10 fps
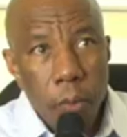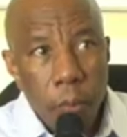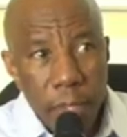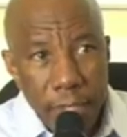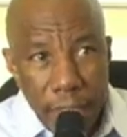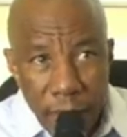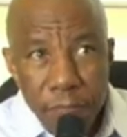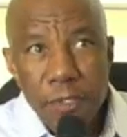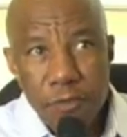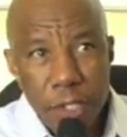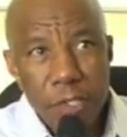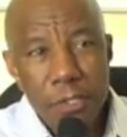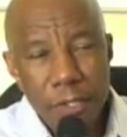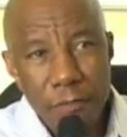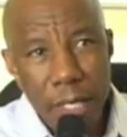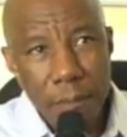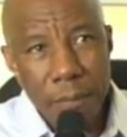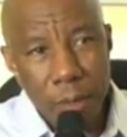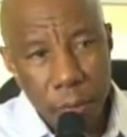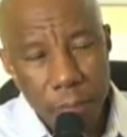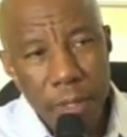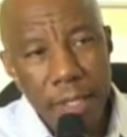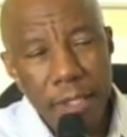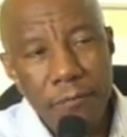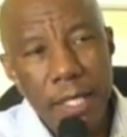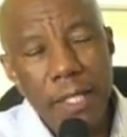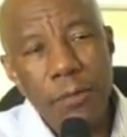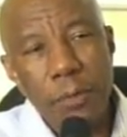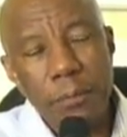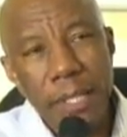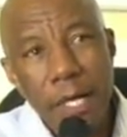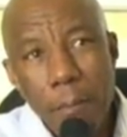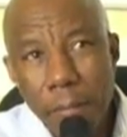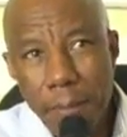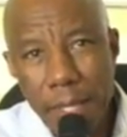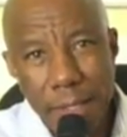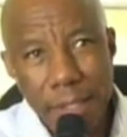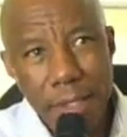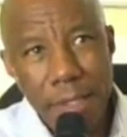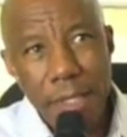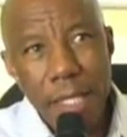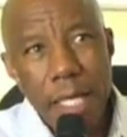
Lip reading: With the infrastructural development, we believe that it will be complemented,